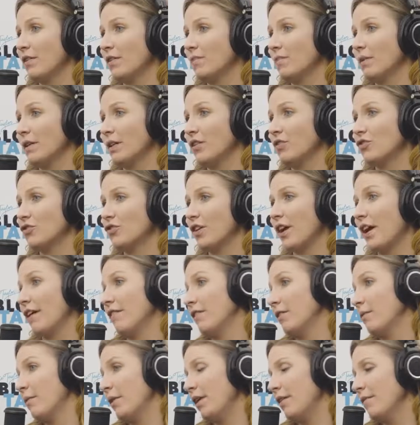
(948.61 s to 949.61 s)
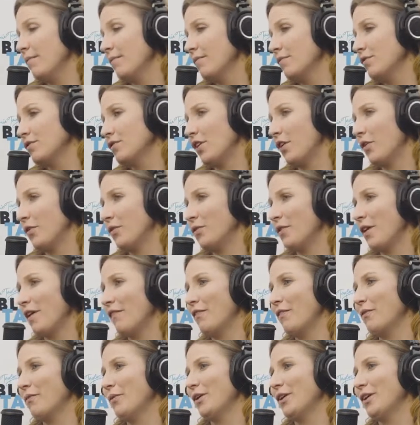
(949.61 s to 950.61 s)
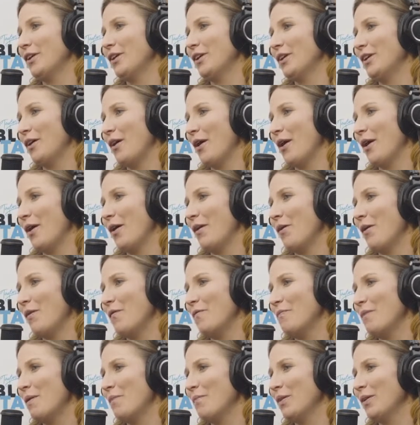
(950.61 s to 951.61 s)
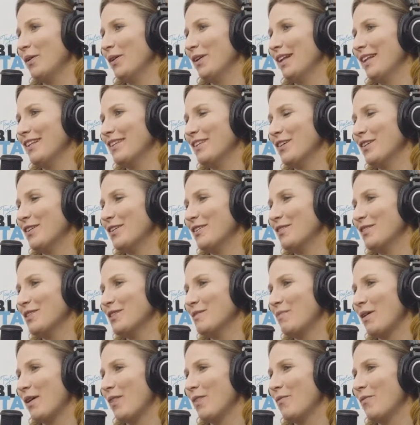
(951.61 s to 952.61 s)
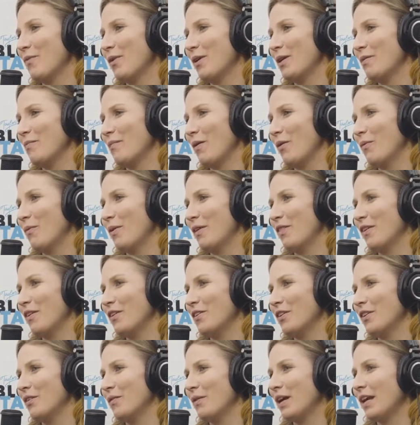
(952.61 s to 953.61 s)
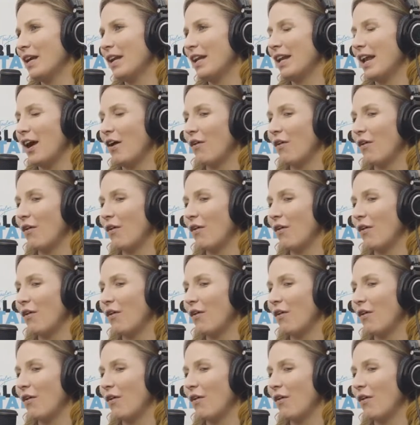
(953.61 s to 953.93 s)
is because you're everywhere. So you have a really good ability to spread the word about what they're doing.